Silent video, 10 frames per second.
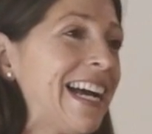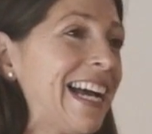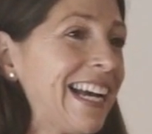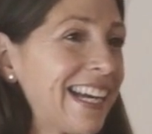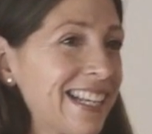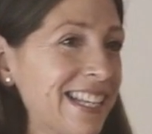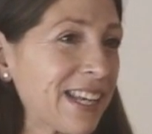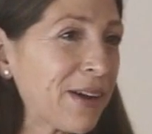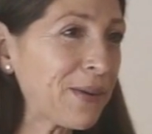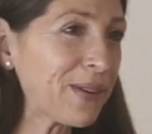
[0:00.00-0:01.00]
Uh,
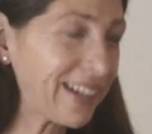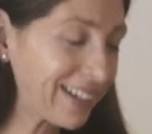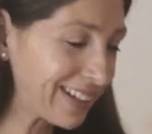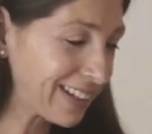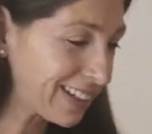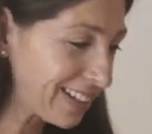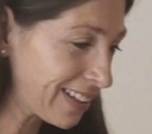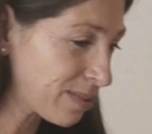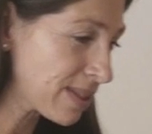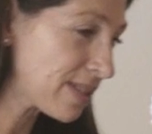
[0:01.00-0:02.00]
so it,
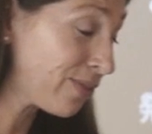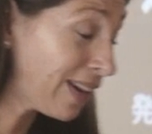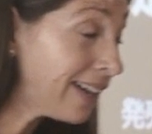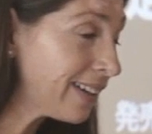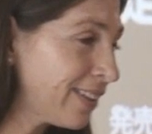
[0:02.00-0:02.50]
it, was fun.